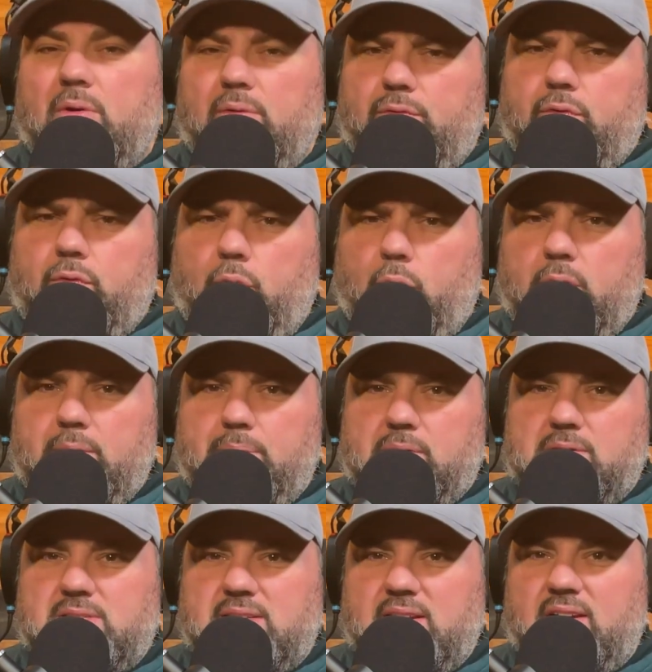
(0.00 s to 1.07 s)
going forty
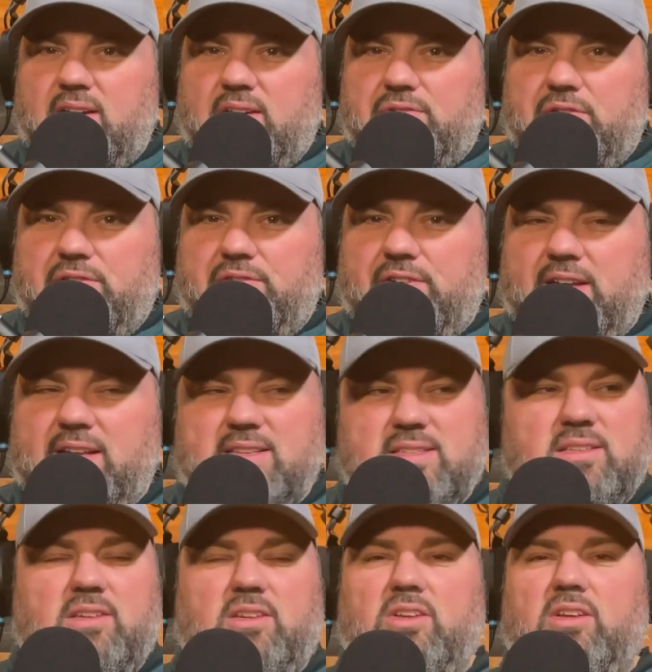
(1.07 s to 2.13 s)
percent off a
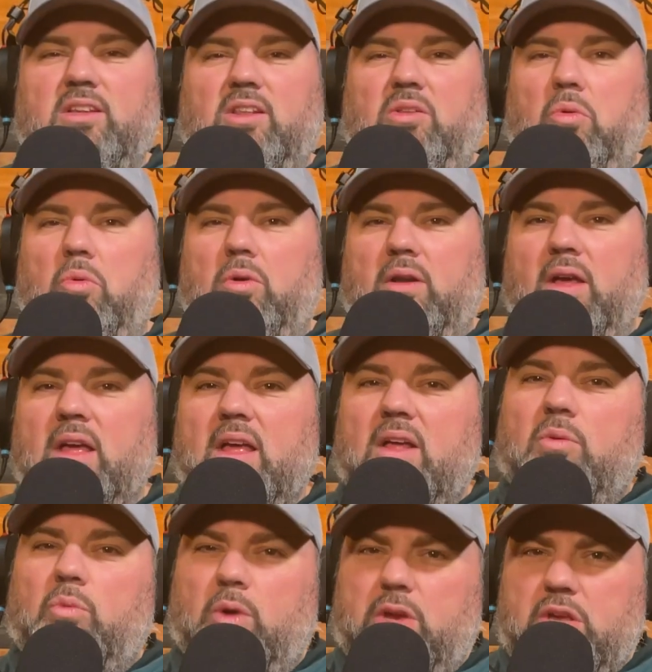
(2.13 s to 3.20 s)
fence. Good Lord.
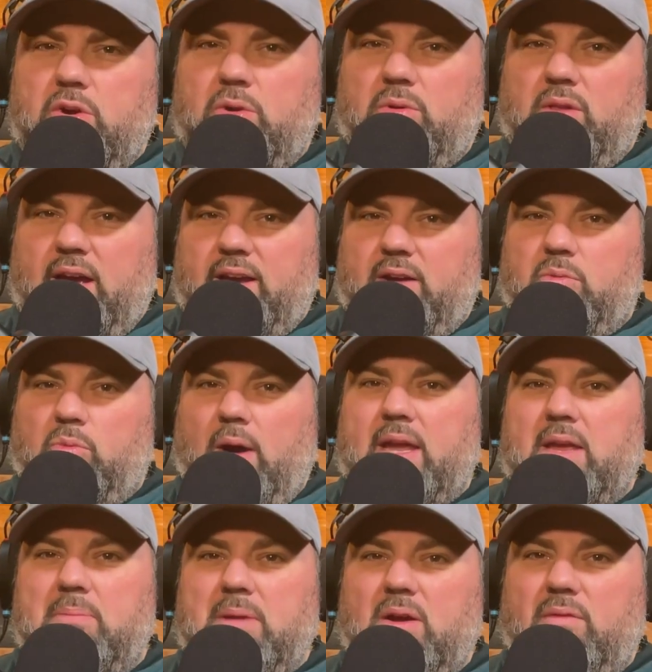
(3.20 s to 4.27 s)
Were you like
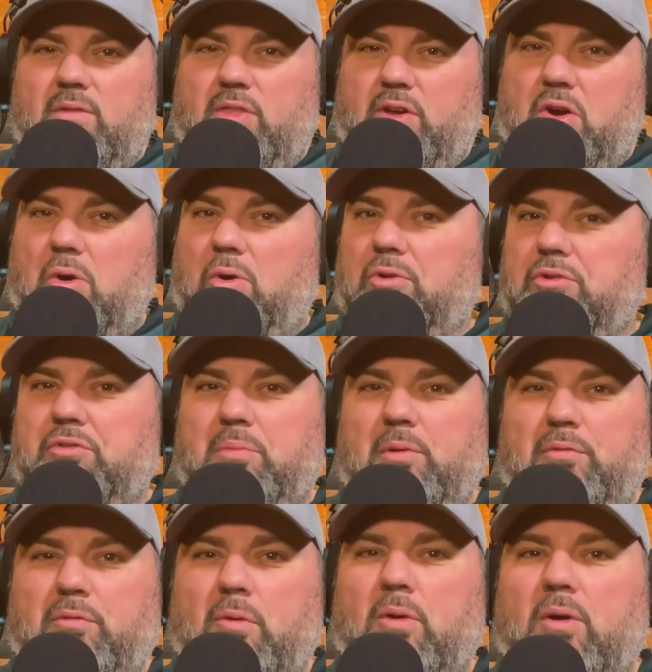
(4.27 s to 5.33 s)
raking me over the coals
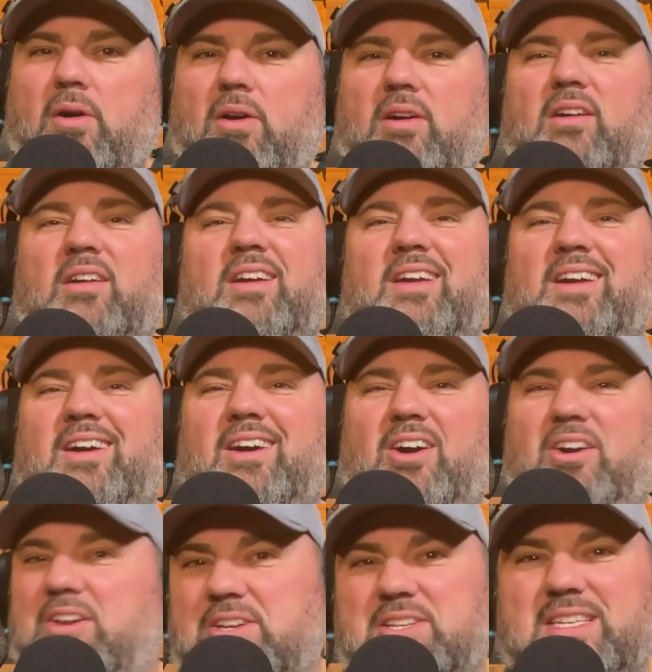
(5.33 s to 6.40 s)
before, or
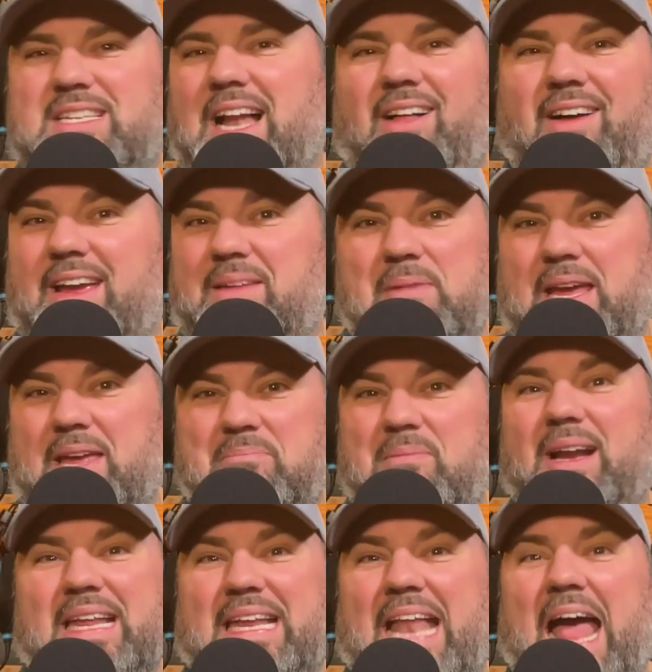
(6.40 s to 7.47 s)
are you just not like making
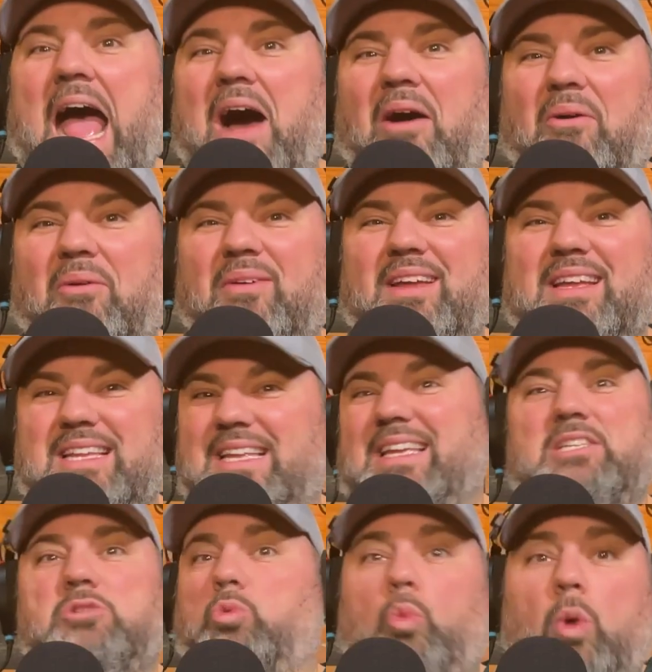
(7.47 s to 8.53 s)
money now?
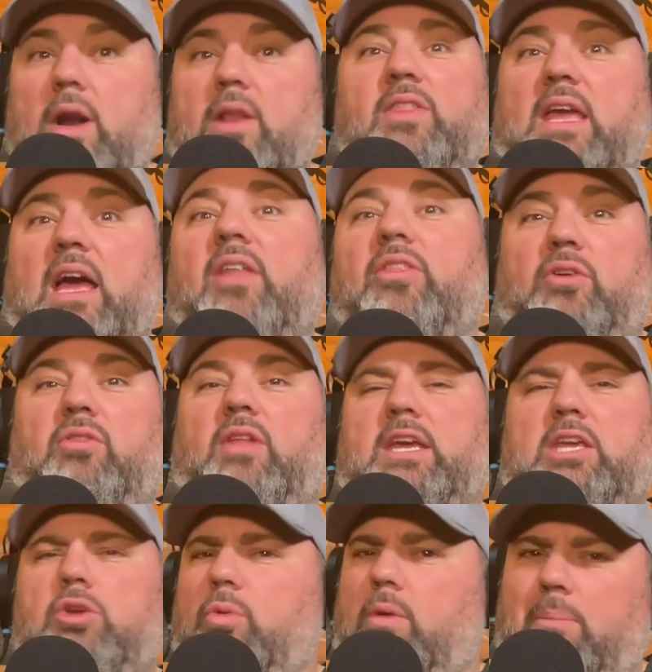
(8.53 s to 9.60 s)
It's one or the other.
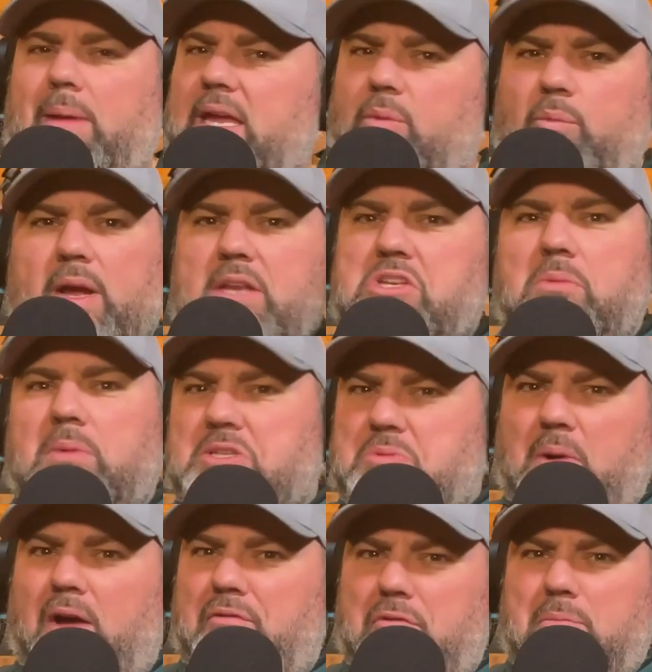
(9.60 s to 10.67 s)
Like, you were making way too much
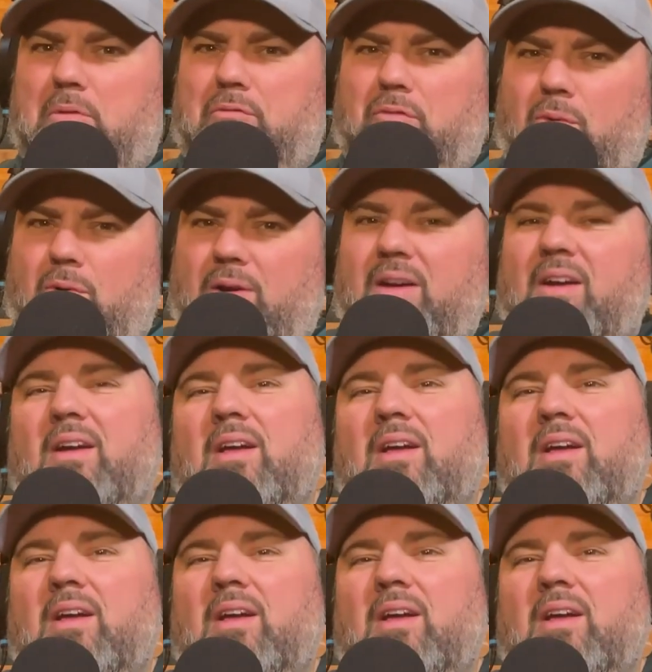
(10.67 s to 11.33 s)
profit before,